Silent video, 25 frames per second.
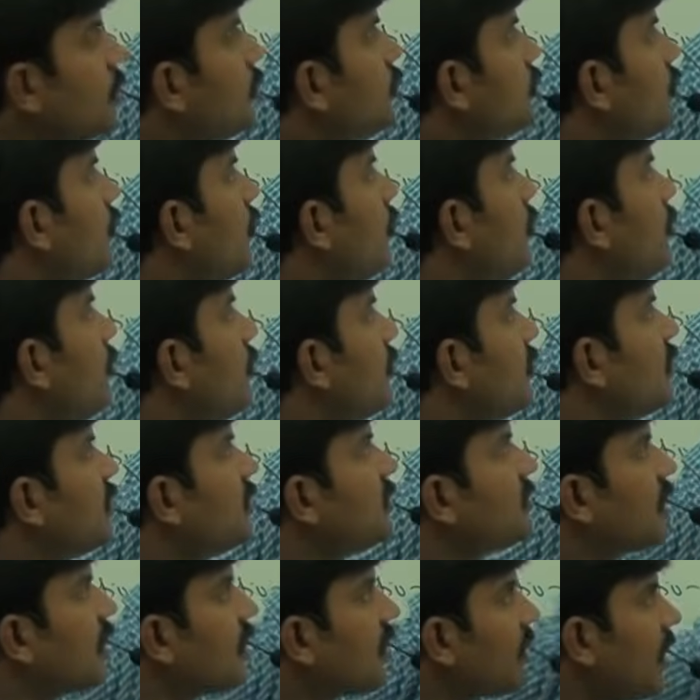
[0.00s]
so
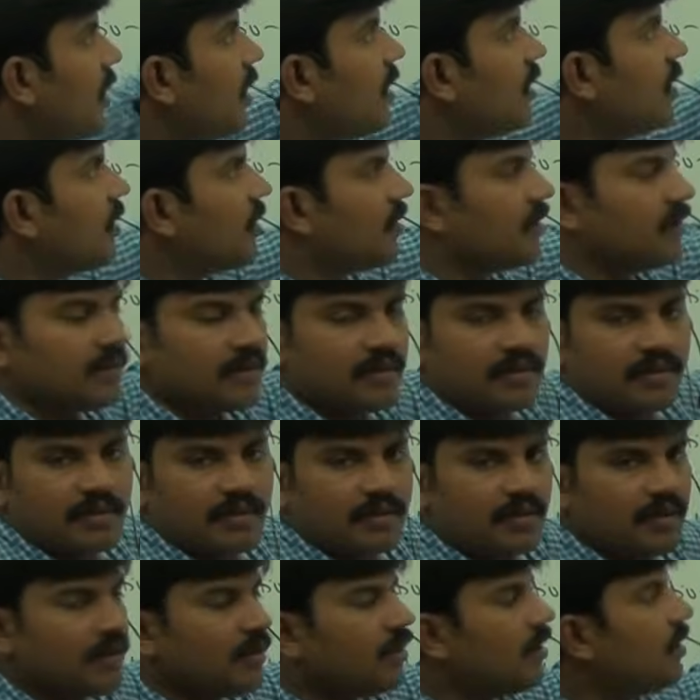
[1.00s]
this null
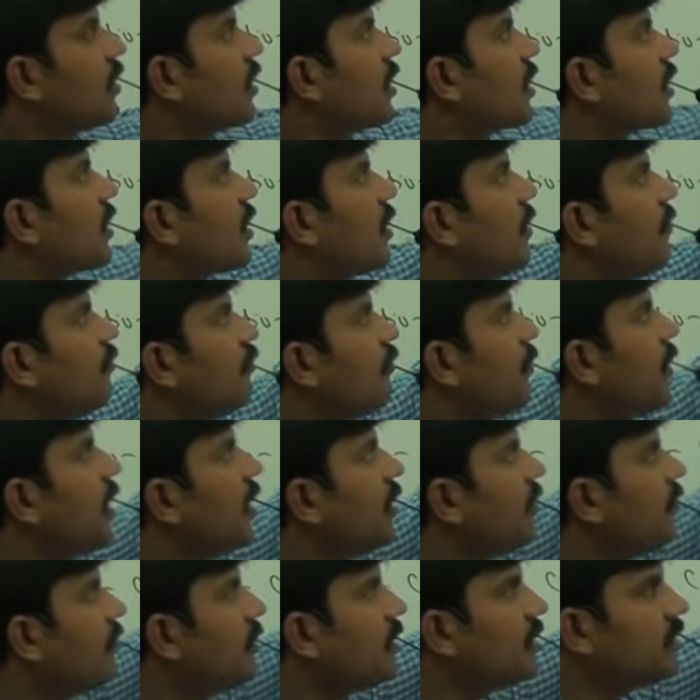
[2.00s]

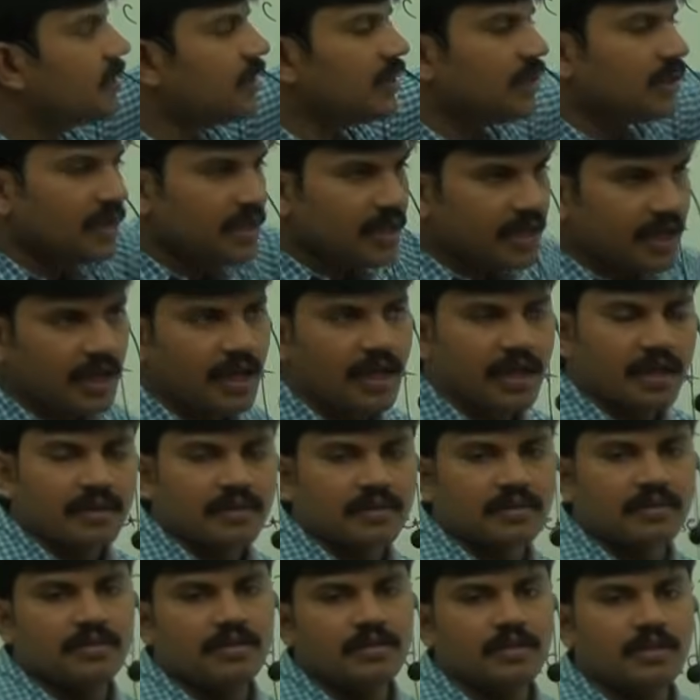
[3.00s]
compare with A,
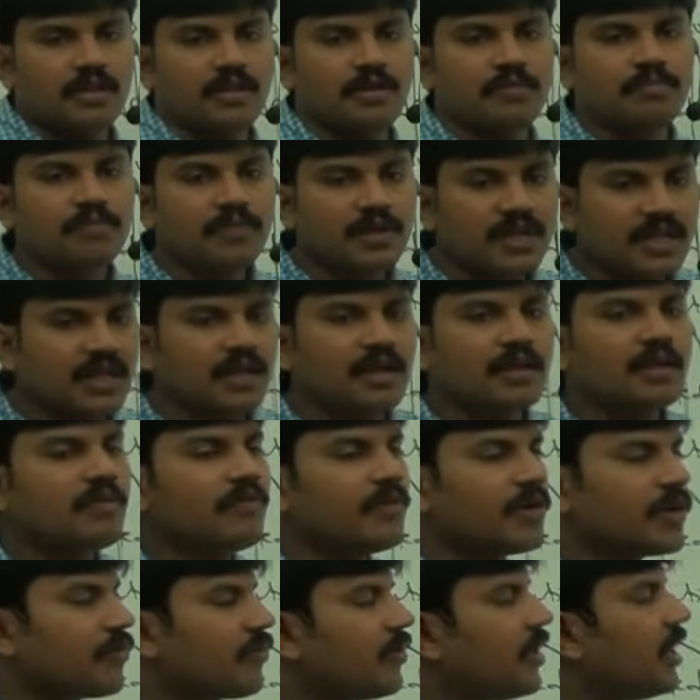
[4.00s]
immediately
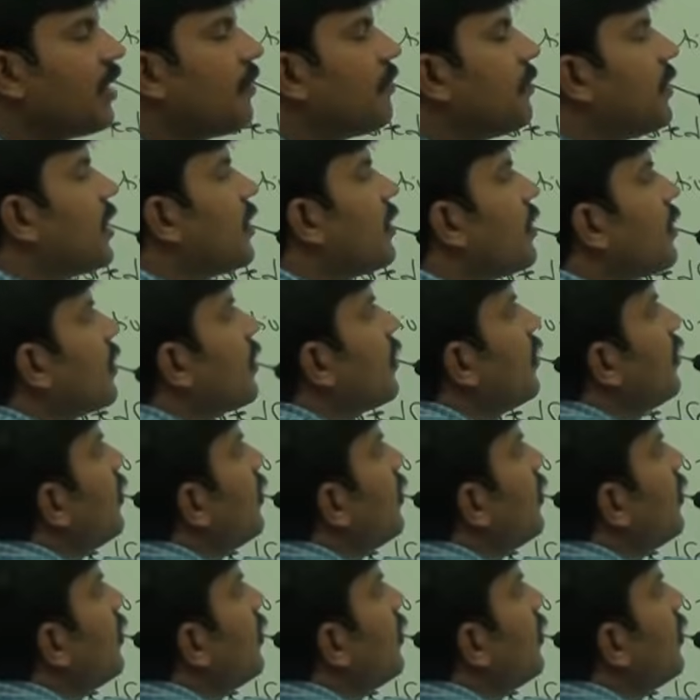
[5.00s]
what will happen?